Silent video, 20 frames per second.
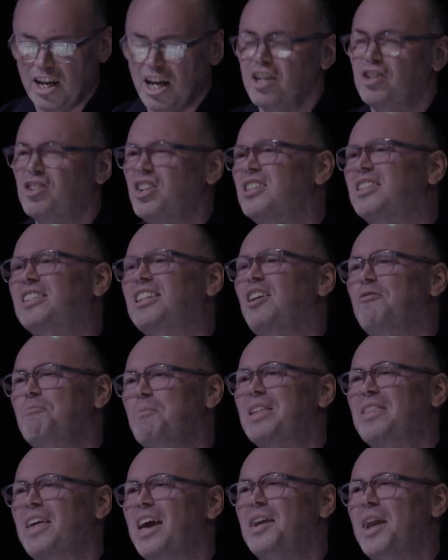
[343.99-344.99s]
just give
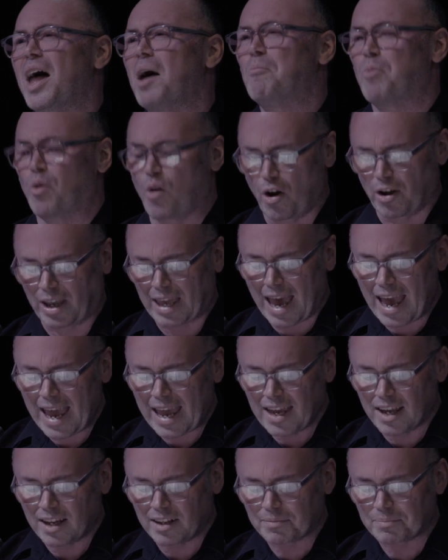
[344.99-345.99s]
me their number,
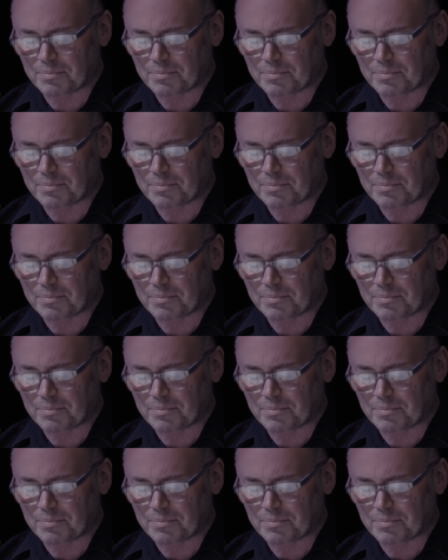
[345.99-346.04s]
okay?